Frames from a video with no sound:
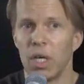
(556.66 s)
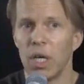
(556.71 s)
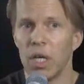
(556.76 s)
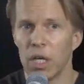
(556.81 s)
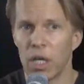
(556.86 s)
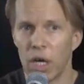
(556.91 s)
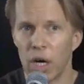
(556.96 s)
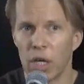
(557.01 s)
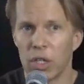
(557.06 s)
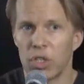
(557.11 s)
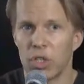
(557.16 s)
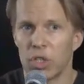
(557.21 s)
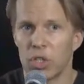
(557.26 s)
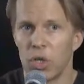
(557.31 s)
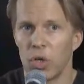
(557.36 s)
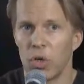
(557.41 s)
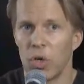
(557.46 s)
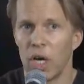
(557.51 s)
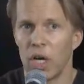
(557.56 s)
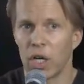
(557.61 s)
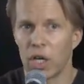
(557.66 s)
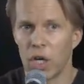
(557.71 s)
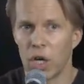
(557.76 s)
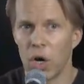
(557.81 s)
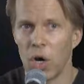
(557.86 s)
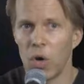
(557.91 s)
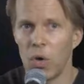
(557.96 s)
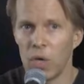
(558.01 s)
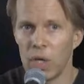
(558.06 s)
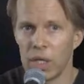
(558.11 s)
God showed a
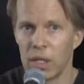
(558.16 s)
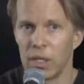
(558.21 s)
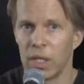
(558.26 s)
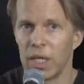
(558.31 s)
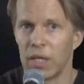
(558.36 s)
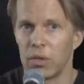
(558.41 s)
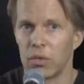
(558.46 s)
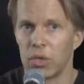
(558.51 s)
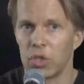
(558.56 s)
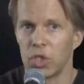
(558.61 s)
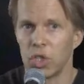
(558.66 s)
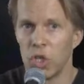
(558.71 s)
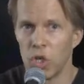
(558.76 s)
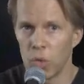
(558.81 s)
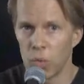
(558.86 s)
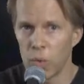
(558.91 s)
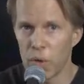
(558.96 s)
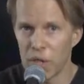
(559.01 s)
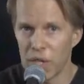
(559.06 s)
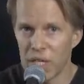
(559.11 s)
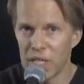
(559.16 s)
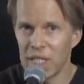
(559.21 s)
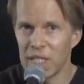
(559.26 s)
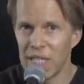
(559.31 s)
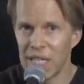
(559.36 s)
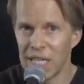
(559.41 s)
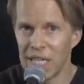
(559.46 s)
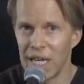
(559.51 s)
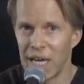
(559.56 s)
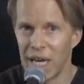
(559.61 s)
coding language within
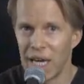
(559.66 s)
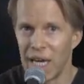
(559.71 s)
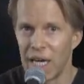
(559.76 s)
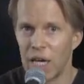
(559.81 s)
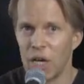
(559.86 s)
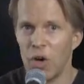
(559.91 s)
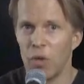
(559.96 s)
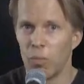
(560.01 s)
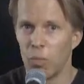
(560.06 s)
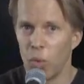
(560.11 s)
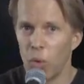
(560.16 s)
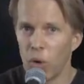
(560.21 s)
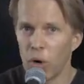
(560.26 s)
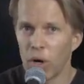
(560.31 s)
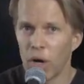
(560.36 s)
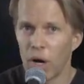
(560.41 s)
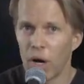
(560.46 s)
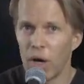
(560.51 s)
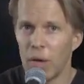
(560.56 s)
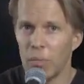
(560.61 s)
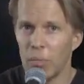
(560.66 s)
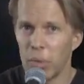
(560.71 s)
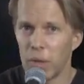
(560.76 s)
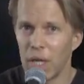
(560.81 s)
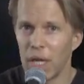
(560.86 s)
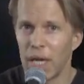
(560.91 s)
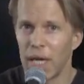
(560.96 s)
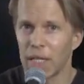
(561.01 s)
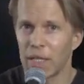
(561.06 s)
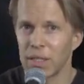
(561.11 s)
DNA more
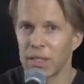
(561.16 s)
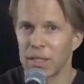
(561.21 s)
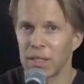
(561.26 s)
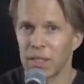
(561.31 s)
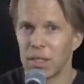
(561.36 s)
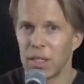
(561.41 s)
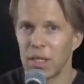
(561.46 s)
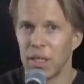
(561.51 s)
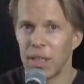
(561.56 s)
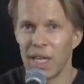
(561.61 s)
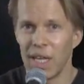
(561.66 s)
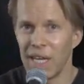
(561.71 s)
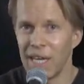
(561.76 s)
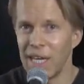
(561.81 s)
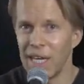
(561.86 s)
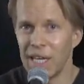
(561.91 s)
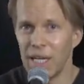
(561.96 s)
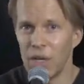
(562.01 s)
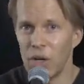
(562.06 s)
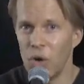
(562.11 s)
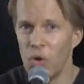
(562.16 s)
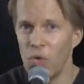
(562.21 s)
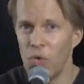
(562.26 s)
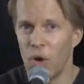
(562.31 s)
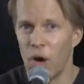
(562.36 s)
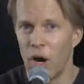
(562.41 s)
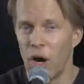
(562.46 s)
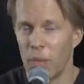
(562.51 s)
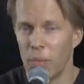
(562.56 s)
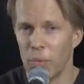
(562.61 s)
complex than any
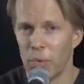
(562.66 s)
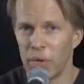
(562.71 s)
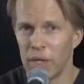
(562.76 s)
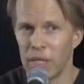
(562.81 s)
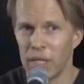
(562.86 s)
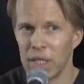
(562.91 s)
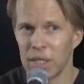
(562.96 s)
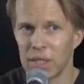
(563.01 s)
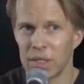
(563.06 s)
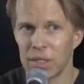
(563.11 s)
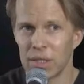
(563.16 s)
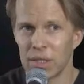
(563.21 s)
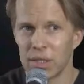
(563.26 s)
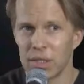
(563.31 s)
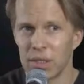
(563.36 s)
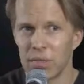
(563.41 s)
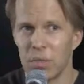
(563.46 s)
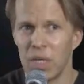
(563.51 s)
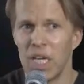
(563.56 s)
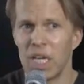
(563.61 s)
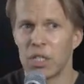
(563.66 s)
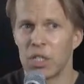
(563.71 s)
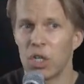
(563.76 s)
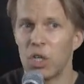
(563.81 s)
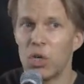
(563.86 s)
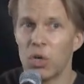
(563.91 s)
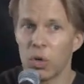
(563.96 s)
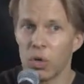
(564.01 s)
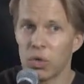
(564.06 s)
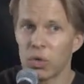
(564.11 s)
known operating system. To
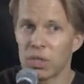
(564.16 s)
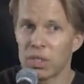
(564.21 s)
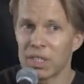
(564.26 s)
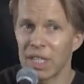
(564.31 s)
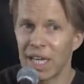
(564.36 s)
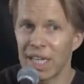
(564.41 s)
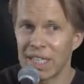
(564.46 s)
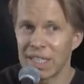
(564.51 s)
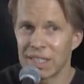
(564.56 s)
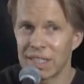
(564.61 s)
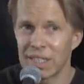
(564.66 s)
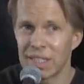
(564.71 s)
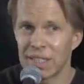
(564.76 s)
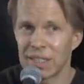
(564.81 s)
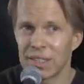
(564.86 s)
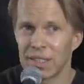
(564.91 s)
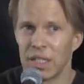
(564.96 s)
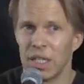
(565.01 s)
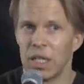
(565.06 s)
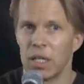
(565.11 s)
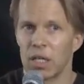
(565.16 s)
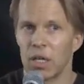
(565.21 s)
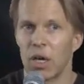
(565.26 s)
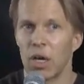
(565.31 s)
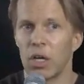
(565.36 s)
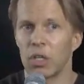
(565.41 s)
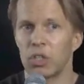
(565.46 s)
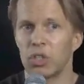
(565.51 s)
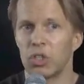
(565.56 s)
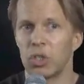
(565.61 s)
neuroscientists,
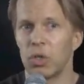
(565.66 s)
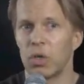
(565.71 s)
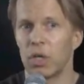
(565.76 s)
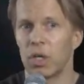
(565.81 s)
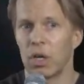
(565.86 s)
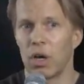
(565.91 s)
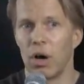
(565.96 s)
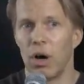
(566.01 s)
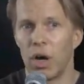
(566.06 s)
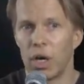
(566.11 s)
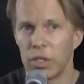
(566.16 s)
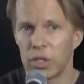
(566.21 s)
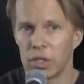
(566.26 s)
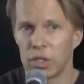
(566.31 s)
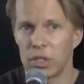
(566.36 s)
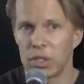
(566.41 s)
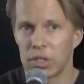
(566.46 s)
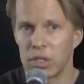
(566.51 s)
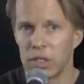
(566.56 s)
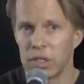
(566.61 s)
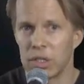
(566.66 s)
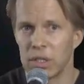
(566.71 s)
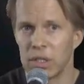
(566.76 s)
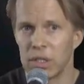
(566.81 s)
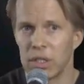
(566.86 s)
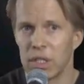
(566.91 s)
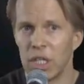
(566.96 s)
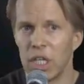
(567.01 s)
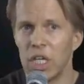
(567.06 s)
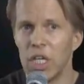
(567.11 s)
God showed a
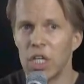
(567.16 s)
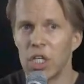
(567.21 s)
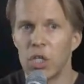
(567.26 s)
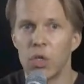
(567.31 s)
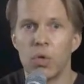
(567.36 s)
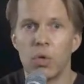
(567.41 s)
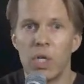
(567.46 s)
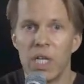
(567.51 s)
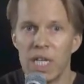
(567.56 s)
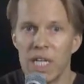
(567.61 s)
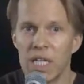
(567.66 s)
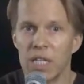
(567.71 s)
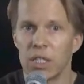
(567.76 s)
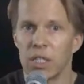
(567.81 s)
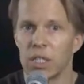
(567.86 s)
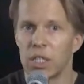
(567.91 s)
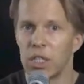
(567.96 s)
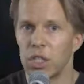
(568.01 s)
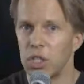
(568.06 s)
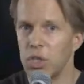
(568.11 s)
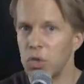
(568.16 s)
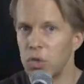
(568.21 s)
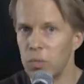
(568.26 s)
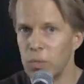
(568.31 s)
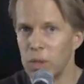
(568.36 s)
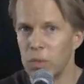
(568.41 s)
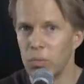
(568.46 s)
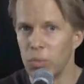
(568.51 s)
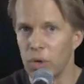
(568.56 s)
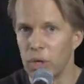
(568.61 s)
consciousness unique to
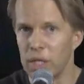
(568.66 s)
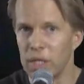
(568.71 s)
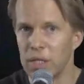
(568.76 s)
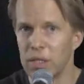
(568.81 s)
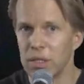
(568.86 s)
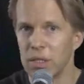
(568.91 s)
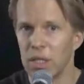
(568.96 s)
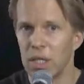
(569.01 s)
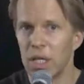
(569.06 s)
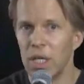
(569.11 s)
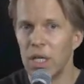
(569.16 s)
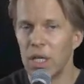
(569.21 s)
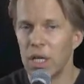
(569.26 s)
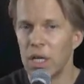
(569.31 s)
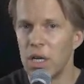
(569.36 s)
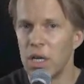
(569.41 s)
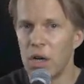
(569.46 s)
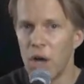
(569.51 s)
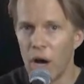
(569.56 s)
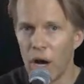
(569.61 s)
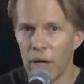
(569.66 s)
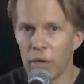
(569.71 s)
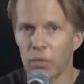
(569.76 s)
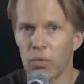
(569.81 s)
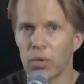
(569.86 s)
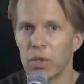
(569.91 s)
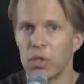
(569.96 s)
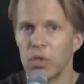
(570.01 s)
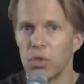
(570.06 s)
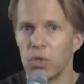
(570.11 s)
human brains, not
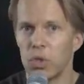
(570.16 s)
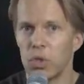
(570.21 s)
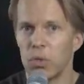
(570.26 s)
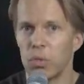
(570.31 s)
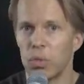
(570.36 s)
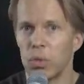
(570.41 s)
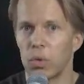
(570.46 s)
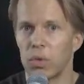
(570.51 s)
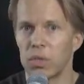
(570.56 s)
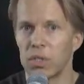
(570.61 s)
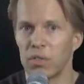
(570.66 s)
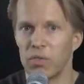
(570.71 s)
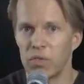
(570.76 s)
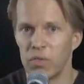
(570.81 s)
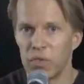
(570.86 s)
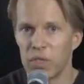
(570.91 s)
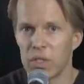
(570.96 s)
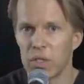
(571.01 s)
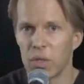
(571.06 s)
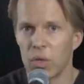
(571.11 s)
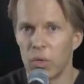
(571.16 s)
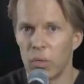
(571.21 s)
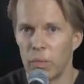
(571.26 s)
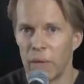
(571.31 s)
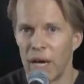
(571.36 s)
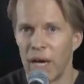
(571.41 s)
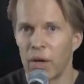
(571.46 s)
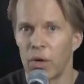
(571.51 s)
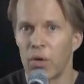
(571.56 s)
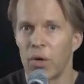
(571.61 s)
reducible to physical
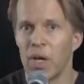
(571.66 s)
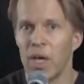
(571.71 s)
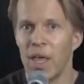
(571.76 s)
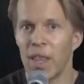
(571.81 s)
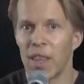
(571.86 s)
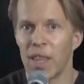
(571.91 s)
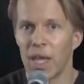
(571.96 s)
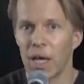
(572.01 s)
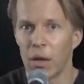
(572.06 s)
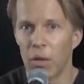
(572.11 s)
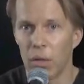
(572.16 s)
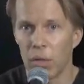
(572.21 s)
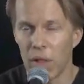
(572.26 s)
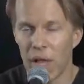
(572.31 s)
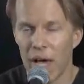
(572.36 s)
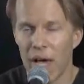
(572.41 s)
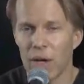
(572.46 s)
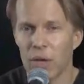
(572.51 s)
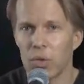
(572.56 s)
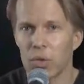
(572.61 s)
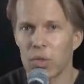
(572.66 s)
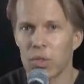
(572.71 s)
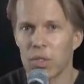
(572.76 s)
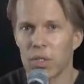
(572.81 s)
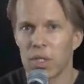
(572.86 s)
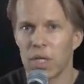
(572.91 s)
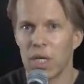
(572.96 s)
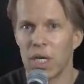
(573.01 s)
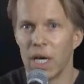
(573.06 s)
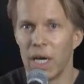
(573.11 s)
matter, that
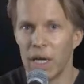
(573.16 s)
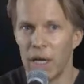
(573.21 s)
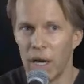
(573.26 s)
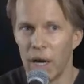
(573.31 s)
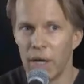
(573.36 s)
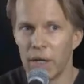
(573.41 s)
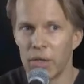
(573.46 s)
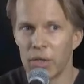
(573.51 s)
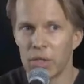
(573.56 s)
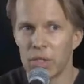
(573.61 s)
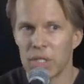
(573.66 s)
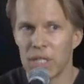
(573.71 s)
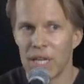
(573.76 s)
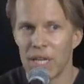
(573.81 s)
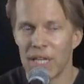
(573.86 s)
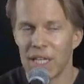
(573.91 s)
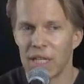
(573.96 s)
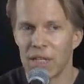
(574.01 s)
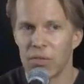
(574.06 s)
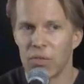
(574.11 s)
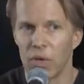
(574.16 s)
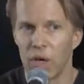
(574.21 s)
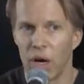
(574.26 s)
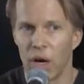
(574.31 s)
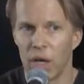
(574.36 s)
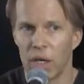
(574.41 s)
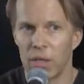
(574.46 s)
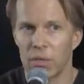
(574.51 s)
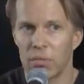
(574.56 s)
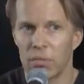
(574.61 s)
allows an understanding of
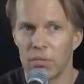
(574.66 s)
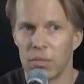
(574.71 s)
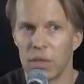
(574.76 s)
God.